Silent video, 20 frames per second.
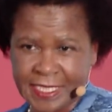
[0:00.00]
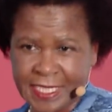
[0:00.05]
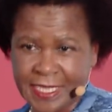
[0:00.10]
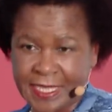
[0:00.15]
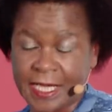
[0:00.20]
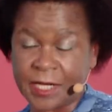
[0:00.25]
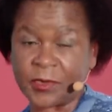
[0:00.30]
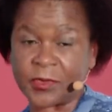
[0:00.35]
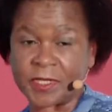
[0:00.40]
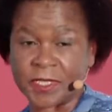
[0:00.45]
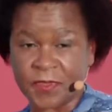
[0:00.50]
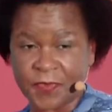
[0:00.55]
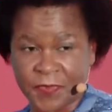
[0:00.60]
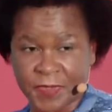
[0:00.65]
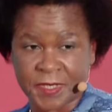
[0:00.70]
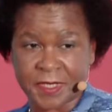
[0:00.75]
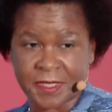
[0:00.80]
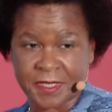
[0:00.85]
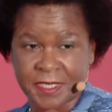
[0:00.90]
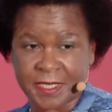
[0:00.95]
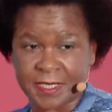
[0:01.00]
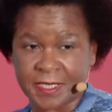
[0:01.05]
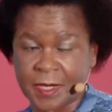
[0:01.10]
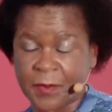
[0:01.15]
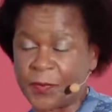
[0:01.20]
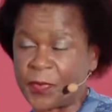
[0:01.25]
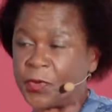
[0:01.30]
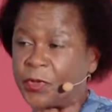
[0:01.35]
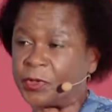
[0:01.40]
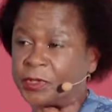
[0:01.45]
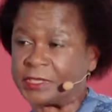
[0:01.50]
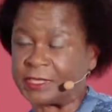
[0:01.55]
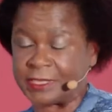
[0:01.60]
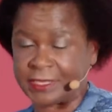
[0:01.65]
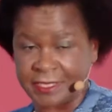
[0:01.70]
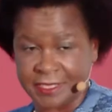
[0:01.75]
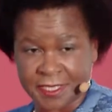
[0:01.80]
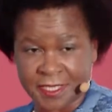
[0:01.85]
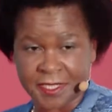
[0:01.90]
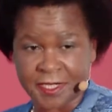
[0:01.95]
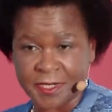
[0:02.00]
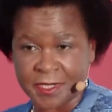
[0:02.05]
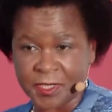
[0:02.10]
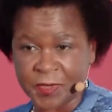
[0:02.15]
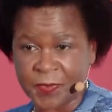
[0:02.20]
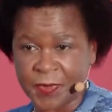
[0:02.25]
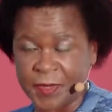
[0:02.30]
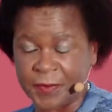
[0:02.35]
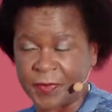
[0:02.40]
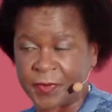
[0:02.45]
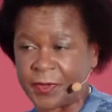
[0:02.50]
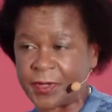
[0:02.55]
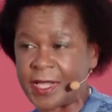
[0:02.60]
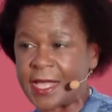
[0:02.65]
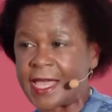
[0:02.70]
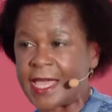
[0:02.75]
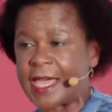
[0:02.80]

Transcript: that was visited upon indigenous people.